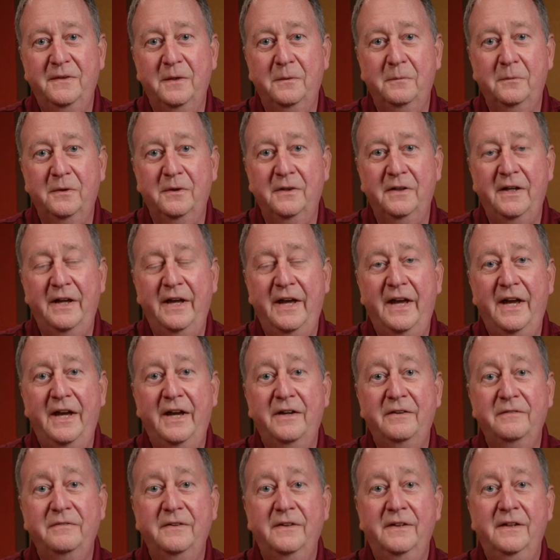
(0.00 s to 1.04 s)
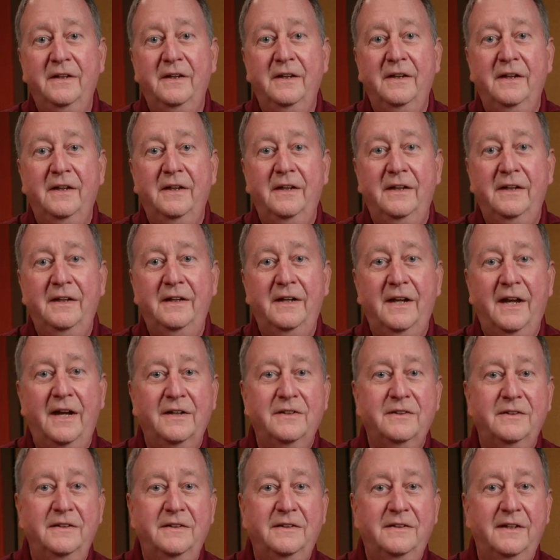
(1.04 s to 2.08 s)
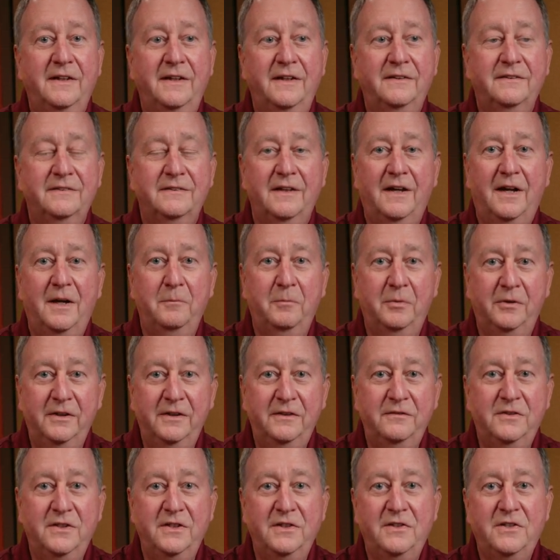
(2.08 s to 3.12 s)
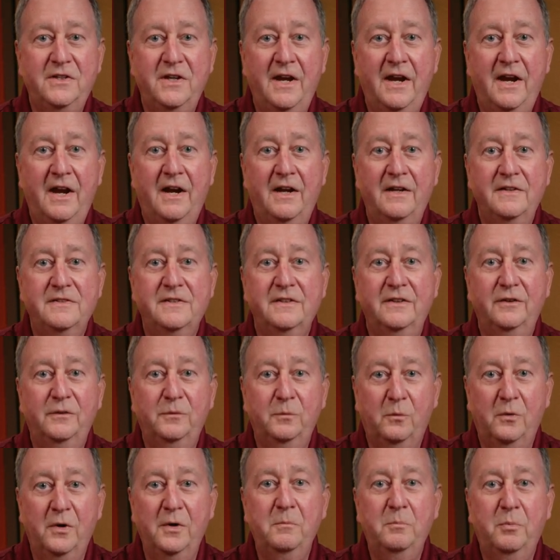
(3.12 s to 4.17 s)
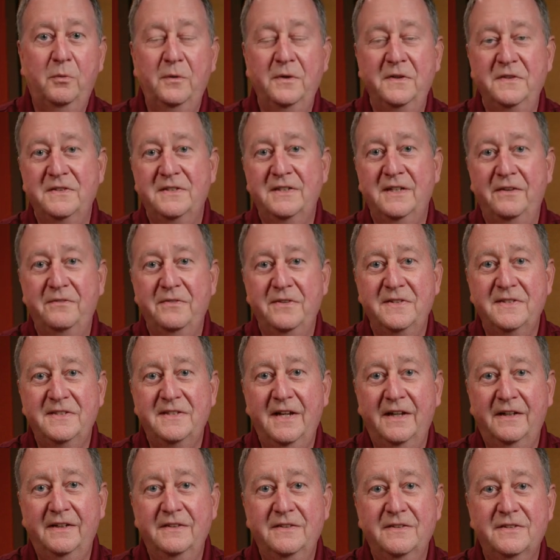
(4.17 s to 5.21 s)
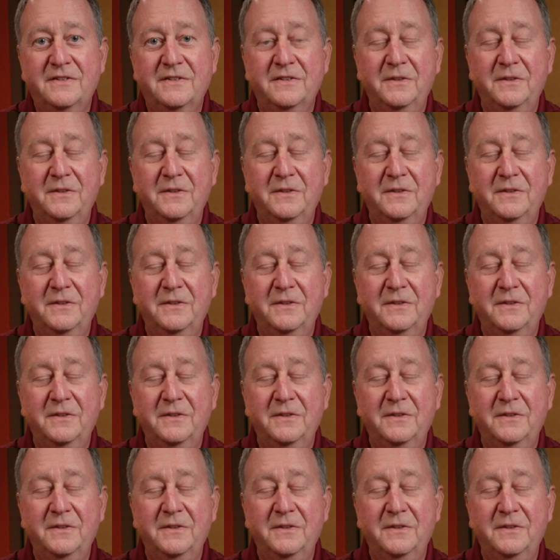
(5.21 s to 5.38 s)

that we're going to have. It actually takes, I believe DJI says 1.7 seconds.